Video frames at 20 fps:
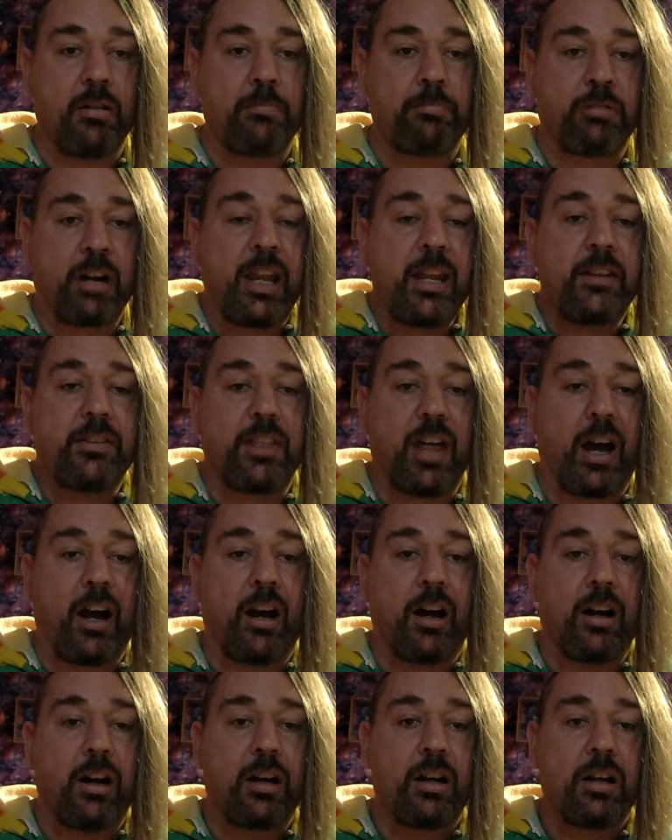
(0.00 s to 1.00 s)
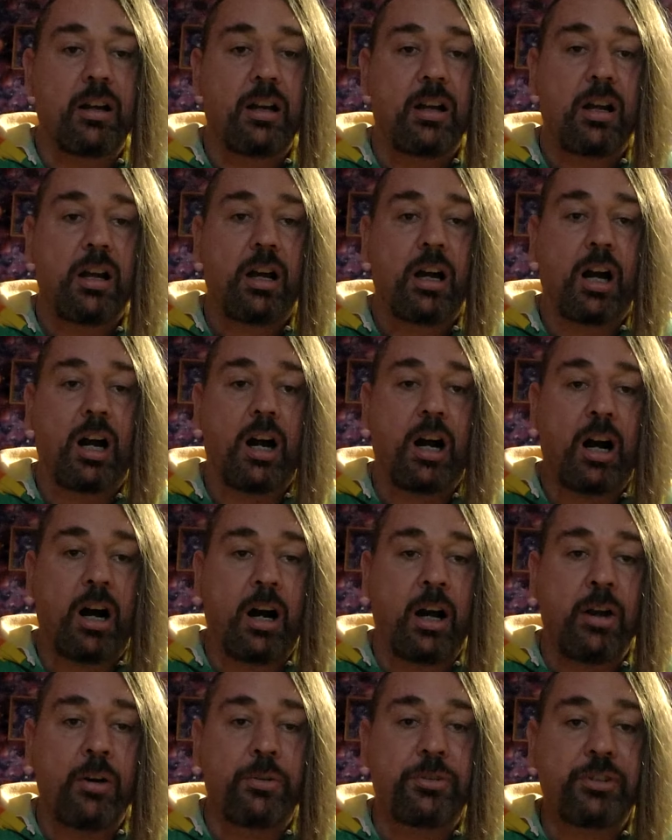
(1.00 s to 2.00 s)
break that.
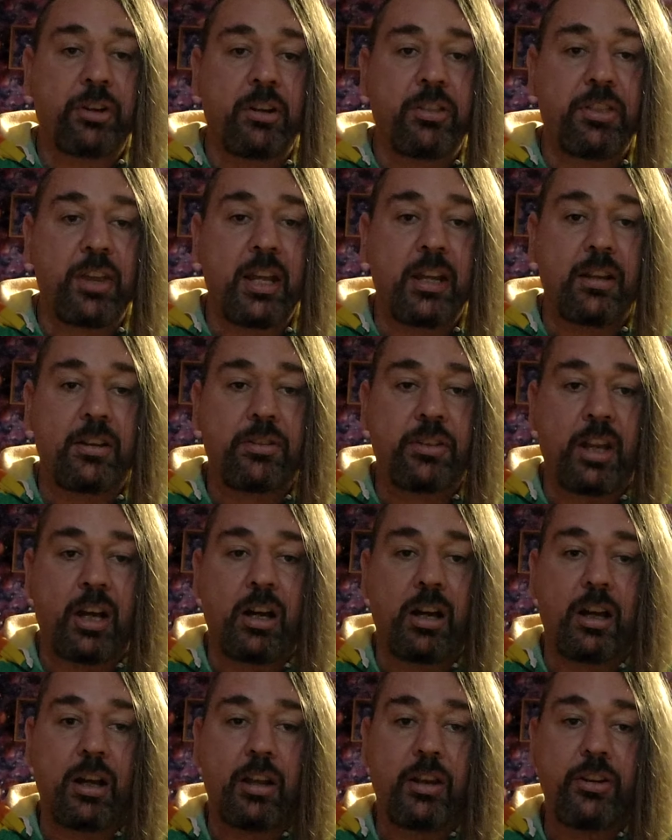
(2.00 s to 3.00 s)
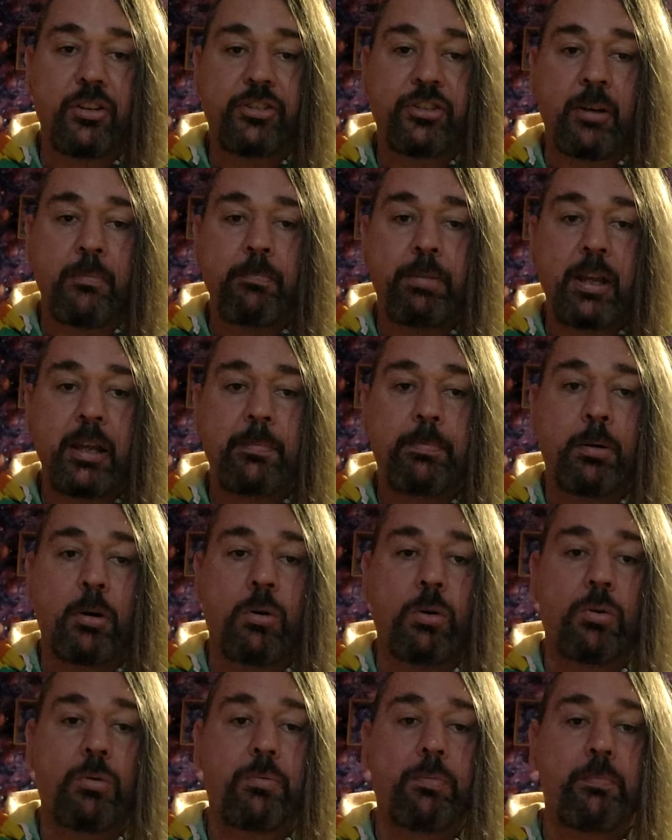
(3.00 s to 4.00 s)
I also think that some
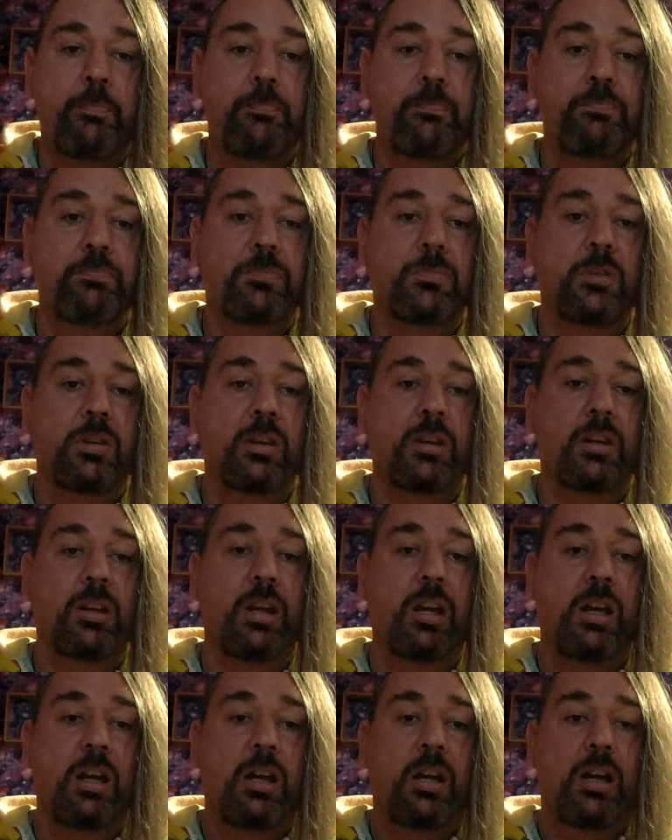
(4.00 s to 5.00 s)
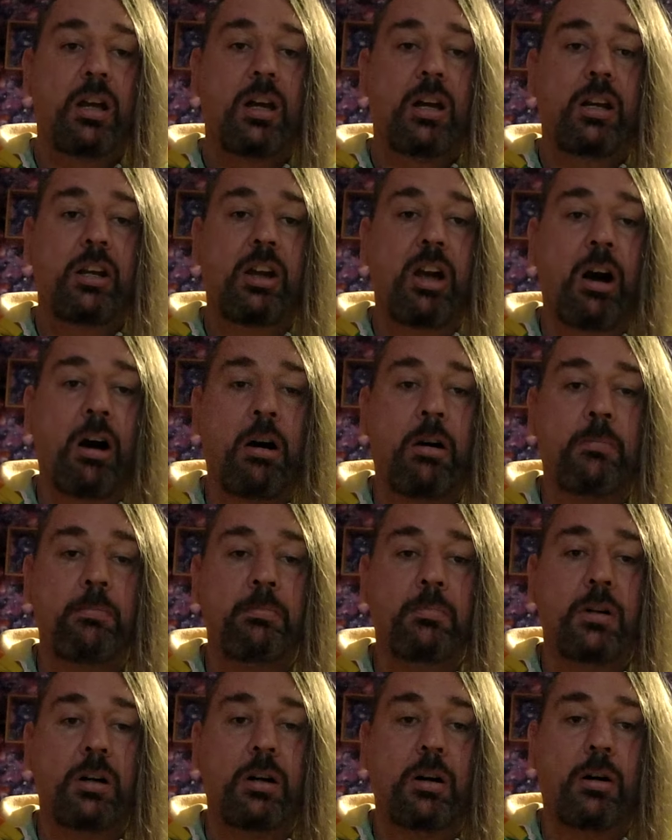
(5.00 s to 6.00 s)
people
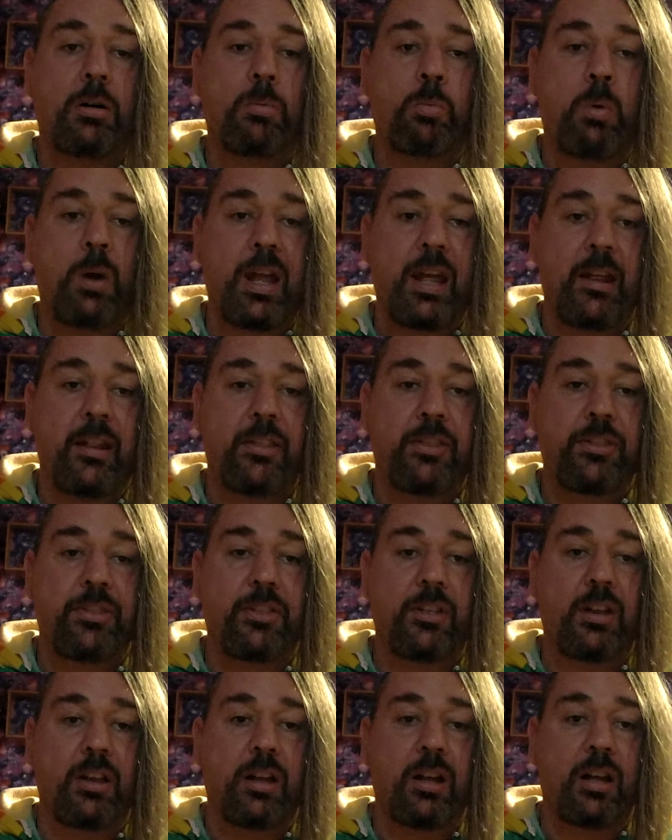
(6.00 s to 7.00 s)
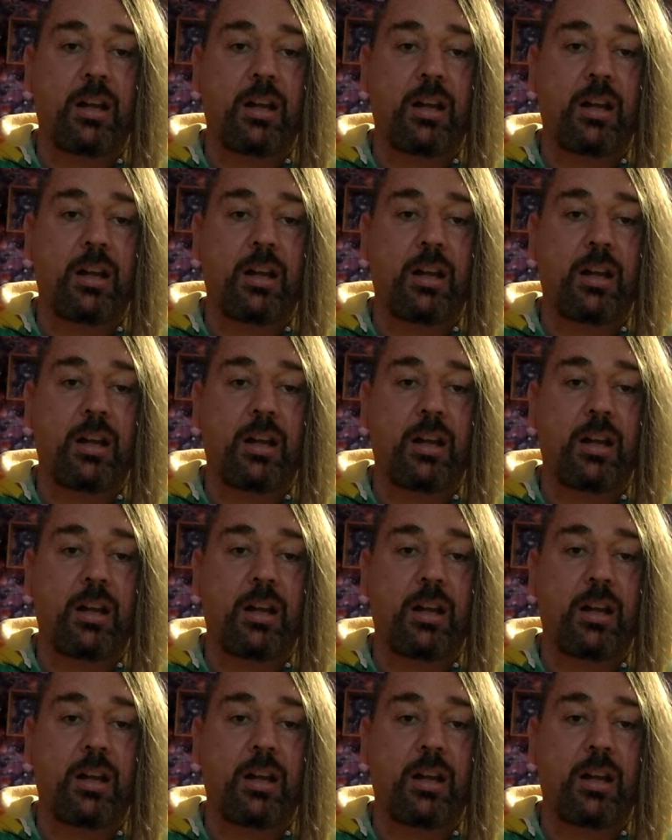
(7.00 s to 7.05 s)
come with